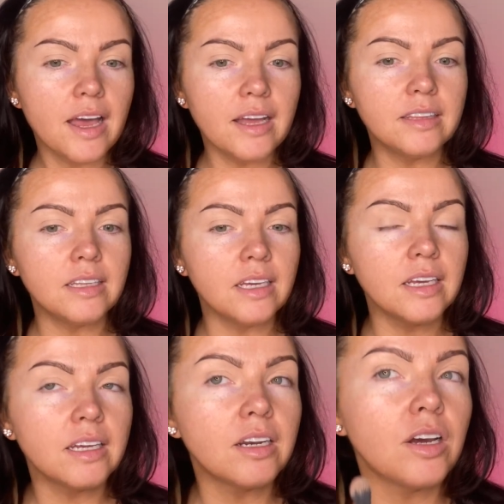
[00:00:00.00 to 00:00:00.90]
and
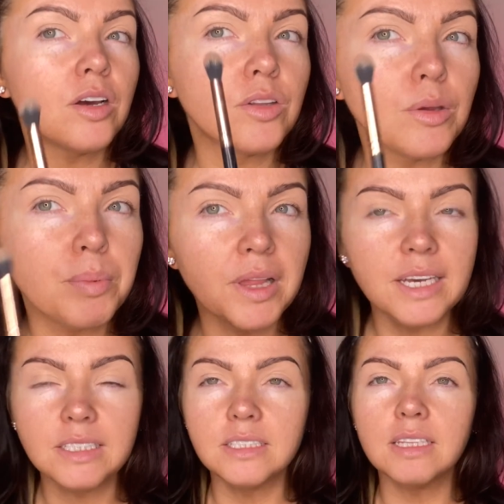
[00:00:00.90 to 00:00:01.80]
then the
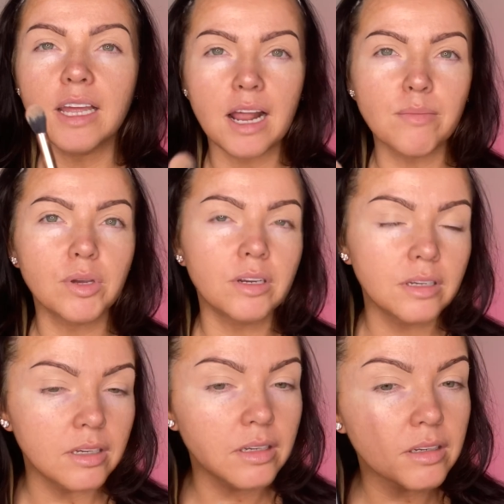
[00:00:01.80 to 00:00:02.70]
place that I'm
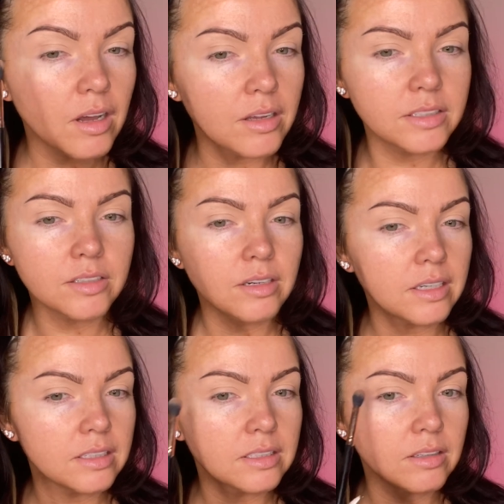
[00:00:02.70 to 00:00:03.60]
gonna concentrate
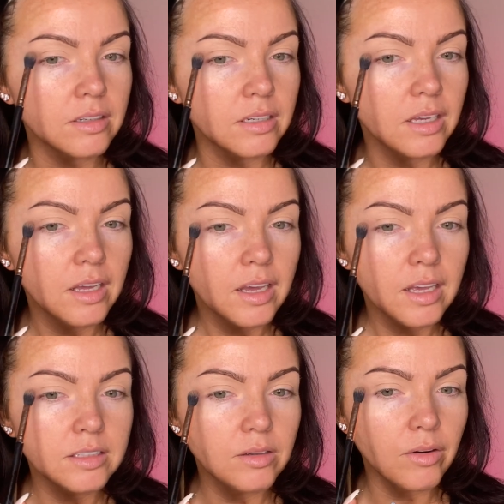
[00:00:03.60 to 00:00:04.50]
this on
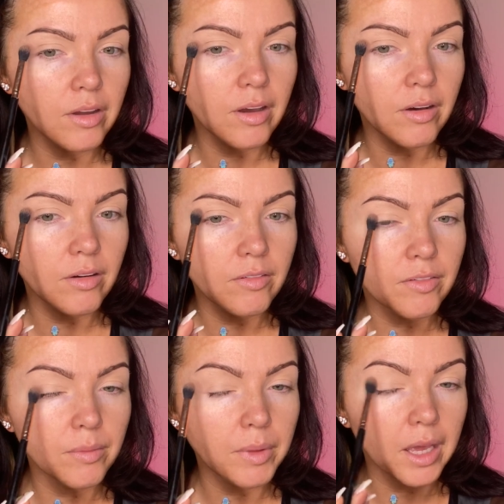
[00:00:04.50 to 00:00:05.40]
is gonna go
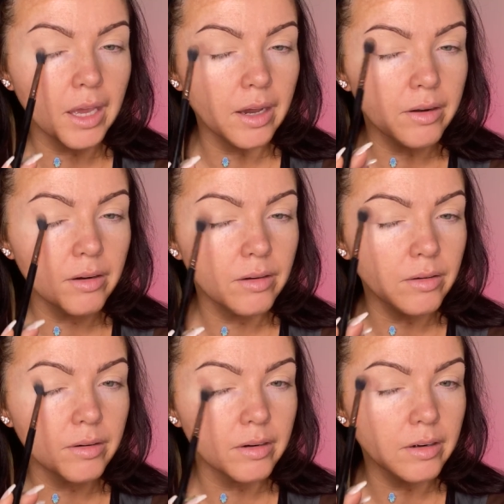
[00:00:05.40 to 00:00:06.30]
from the outer
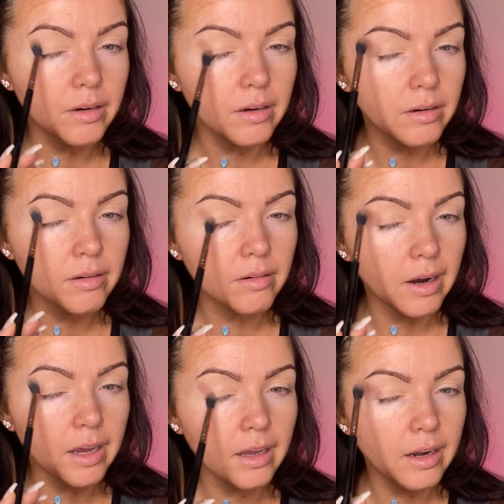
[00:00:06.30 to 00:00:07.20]
corner,
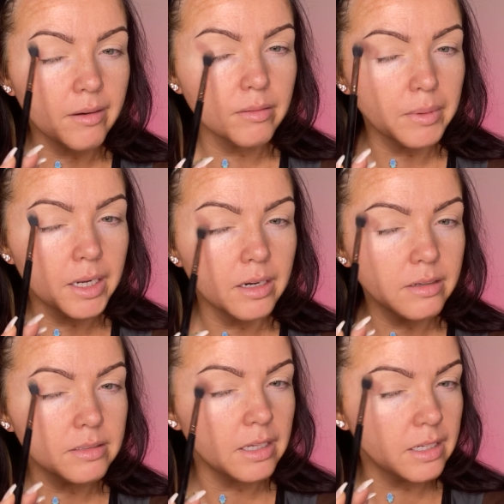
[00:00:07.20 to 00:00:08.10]
right? Everybody
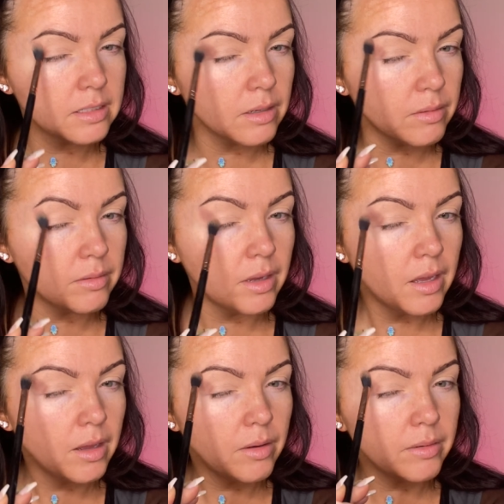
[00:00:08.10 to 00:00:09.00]
knows that. So
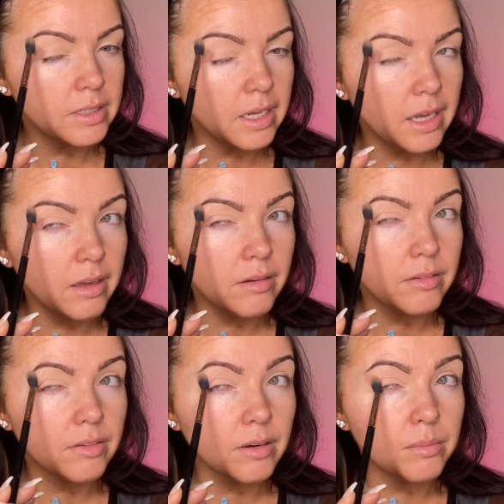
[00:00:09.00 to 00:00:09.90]
we take
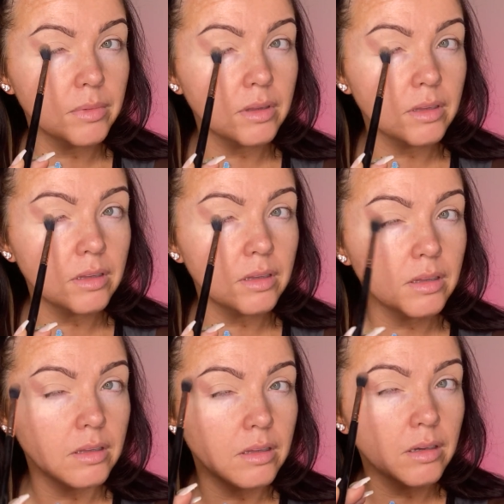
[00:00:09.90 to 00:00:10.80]
from
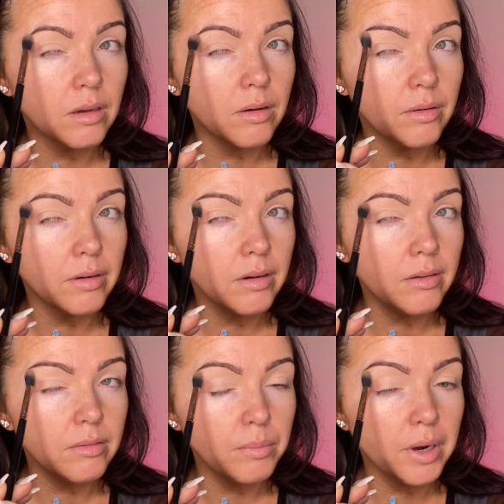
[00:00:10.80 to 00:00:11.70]
the corner of
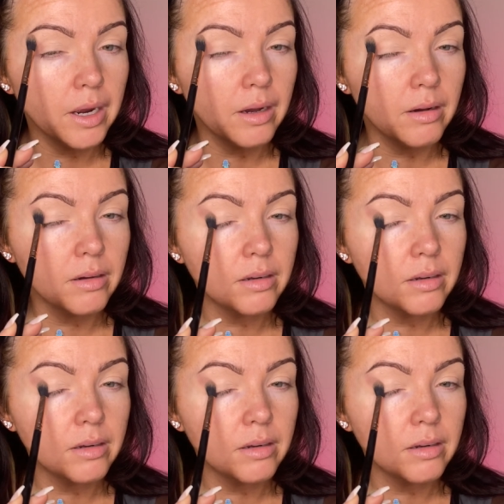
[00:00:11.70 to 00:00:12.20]
the brow